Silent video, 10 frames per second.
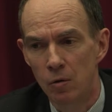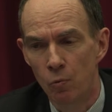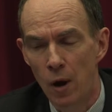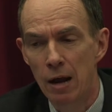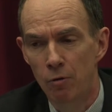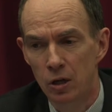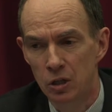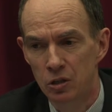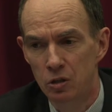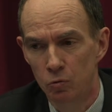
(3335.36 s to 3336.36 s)
where I
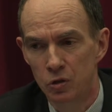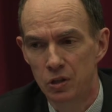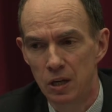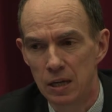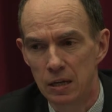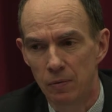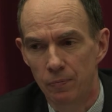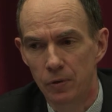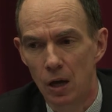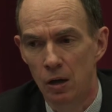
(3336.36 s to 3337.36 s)
still see
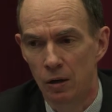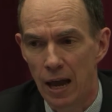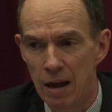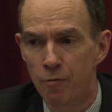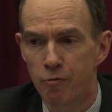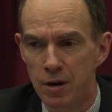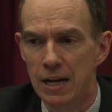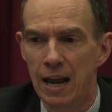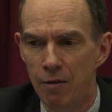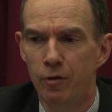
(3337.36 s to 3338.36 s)
at every
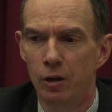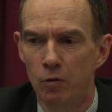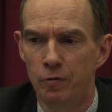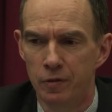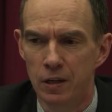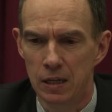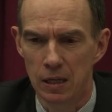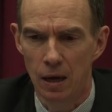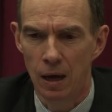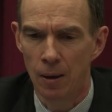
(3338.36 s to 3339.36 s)
level of the
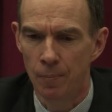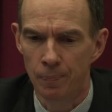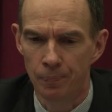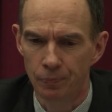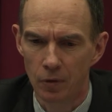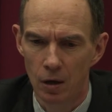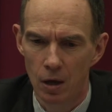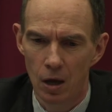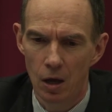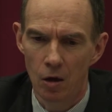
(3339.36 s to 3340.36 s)

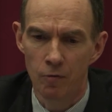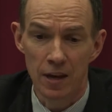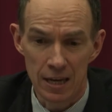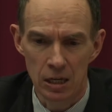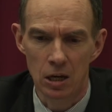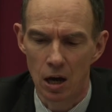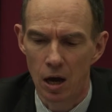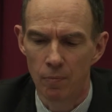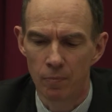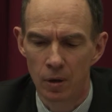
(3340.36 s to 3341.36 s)
of
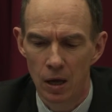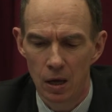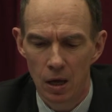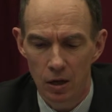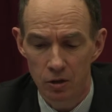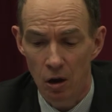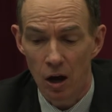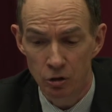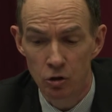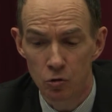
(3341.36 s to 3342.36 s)
income, you know,
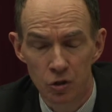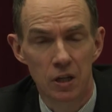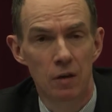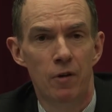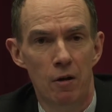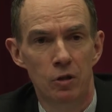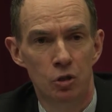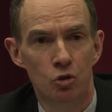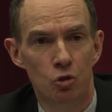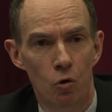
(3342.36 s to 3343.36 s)
I do see a very
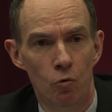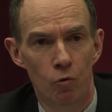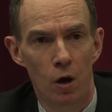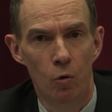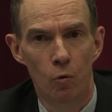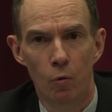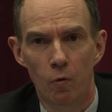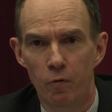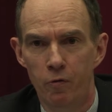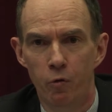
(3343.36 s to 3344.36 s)
strong role
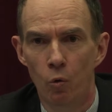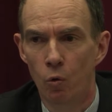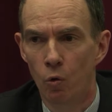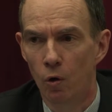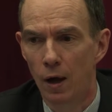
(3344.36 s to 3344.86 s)
for